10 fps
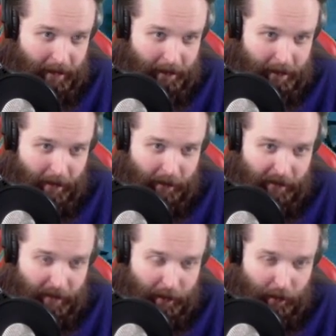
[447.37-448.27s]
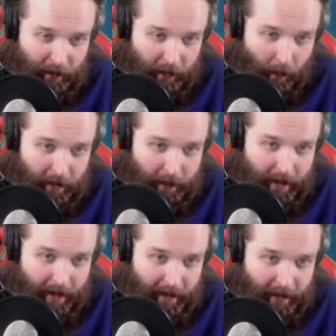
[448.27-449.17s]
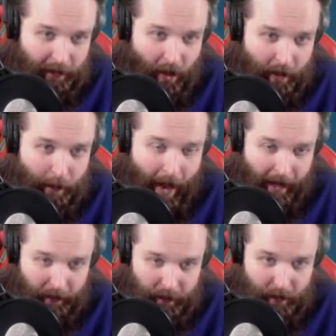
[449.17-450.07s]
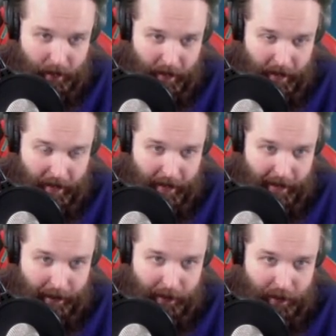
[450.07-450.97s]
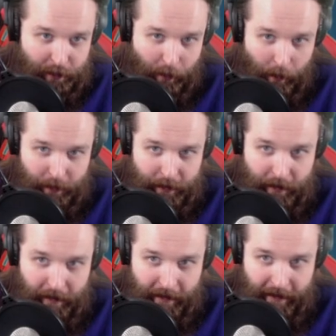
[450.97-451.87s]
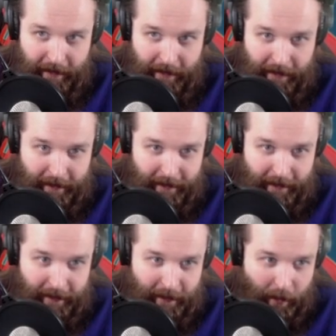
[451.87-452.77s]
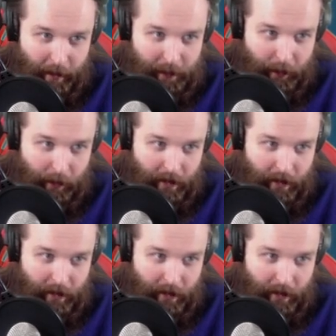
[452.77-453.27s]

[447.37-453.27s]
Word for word: I have a feeling we're going to be getting in a lot of battles with Trolls on our journey to